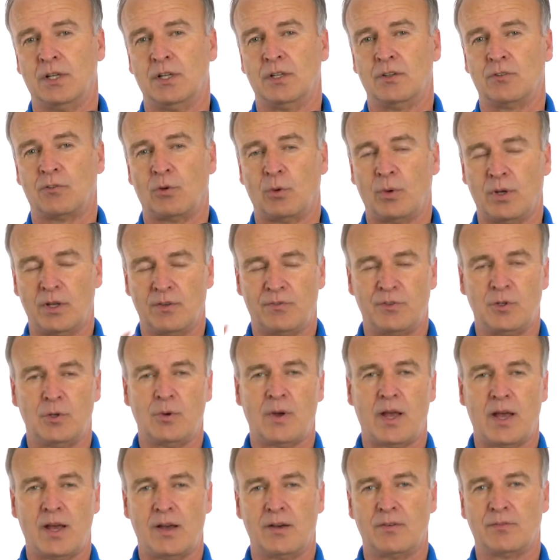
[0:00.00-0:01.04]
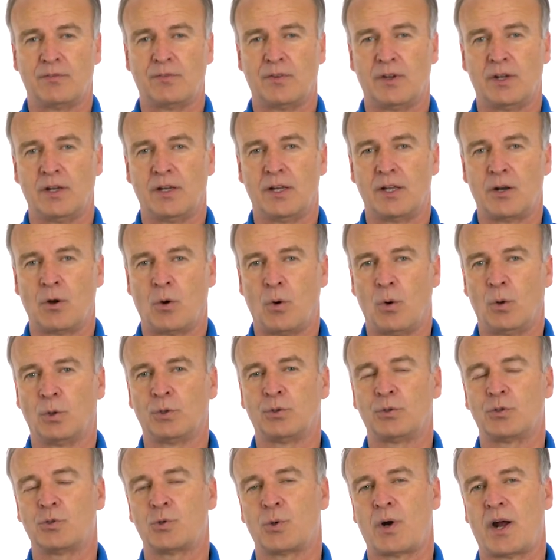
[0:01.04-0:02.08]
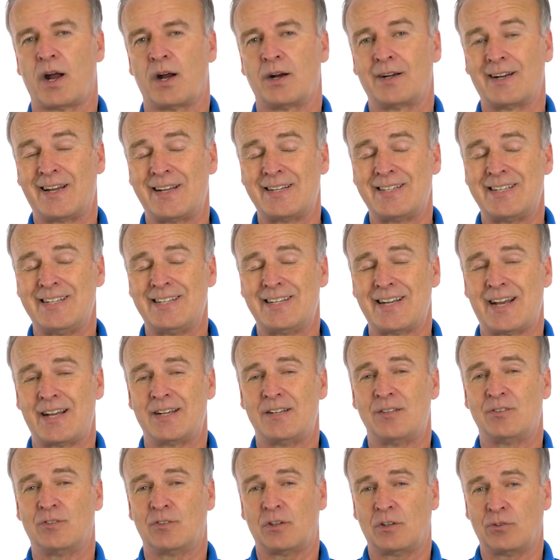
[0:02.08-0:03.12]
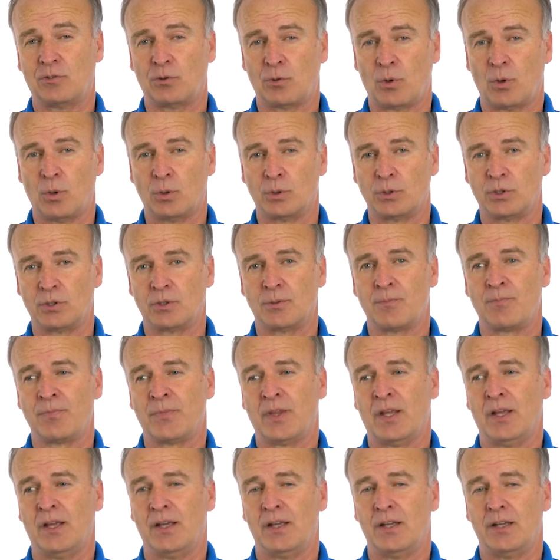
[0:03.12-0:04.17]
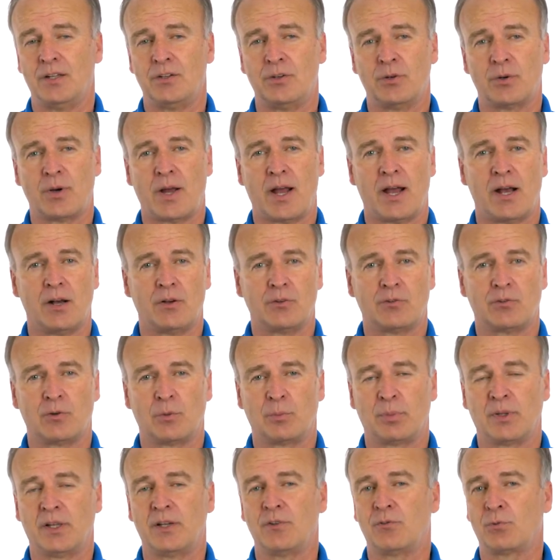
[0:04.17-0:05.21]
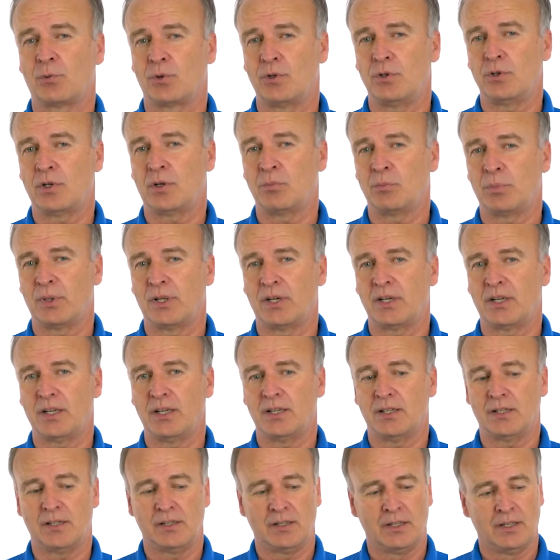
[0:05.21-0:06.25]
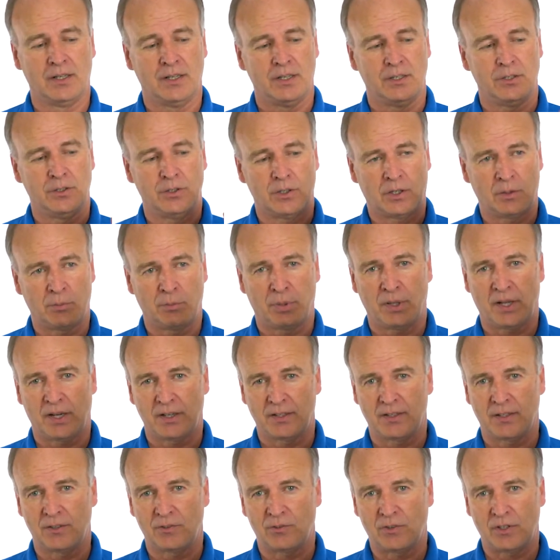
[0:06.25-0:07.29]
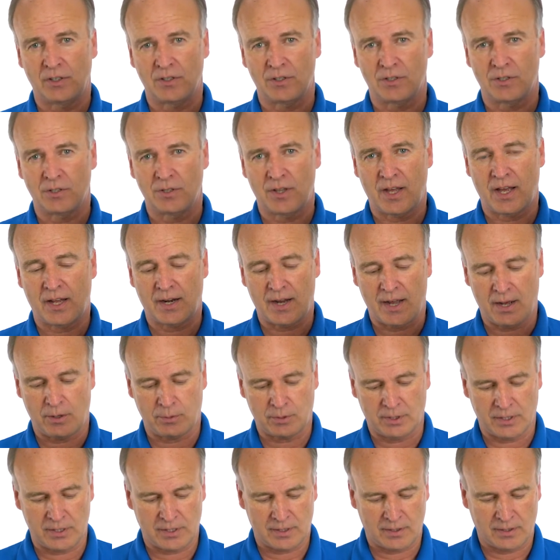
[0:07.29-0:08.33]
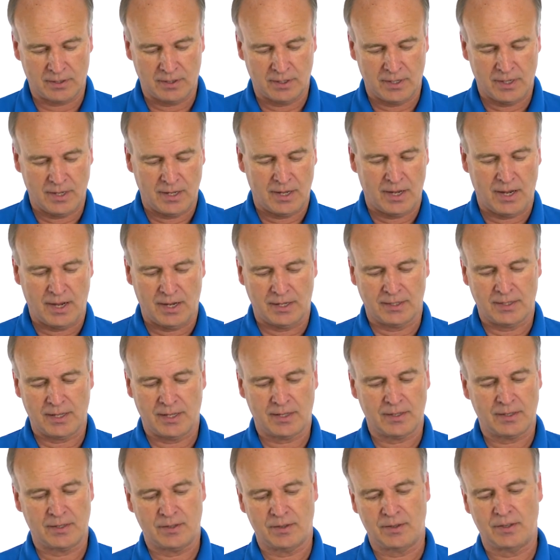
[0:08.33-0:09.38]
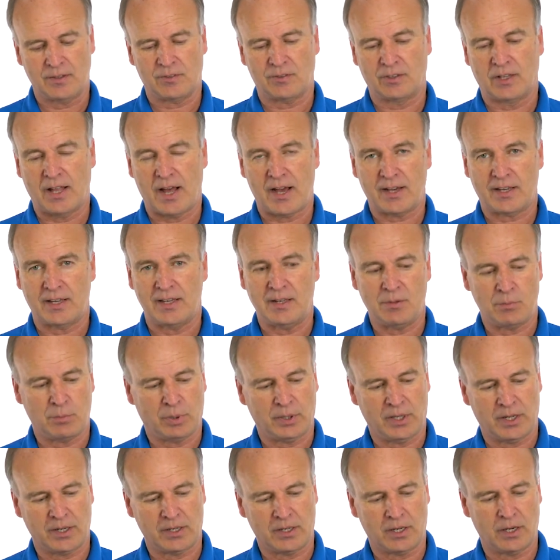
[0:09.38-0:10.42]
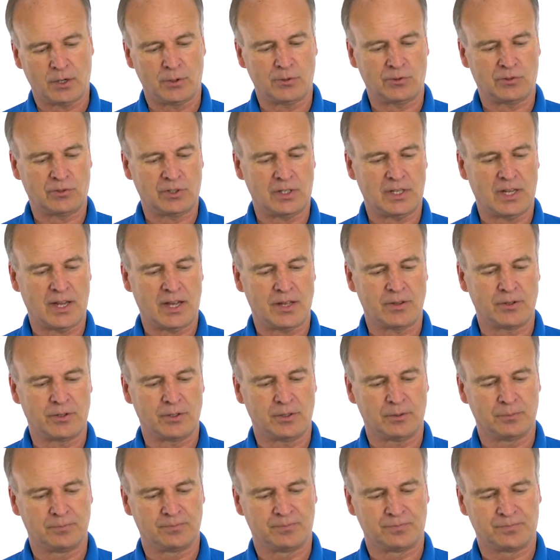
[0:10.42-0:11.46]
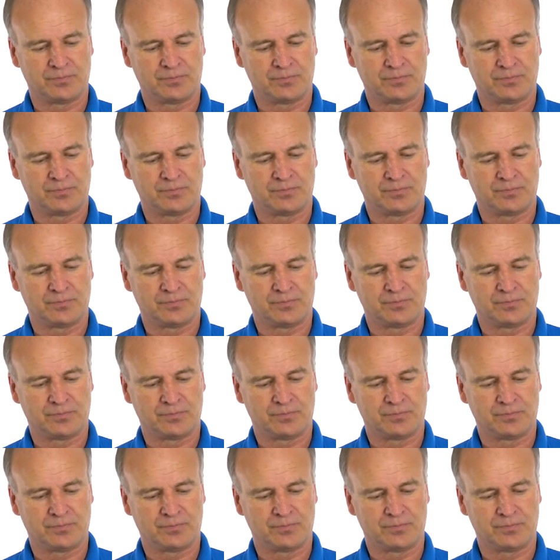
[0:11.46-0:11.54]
So if you have an older dryer, 1996 or older, in your house or place where you can plug in, you can plug this into that outlet, and then this locking plug goes together.